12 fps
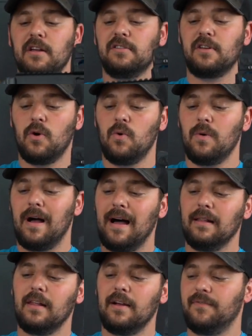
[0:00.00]
So
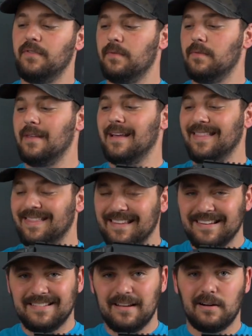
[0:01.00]
I left
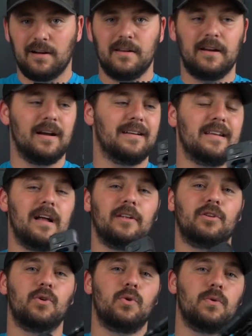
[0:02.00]
this stock on here and did
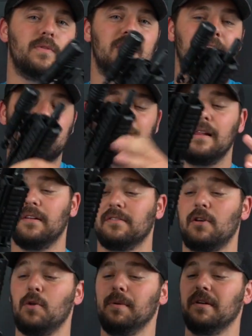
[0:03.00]
not do the
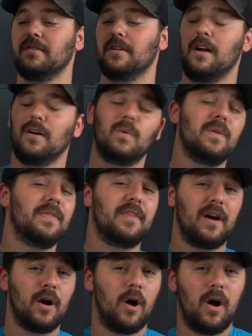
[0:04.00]
telescoping stock.
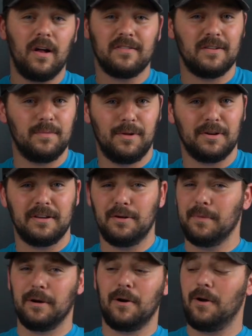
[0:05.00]
They're awesome looking, don't
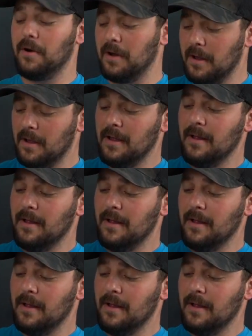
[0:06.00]
get me wrong.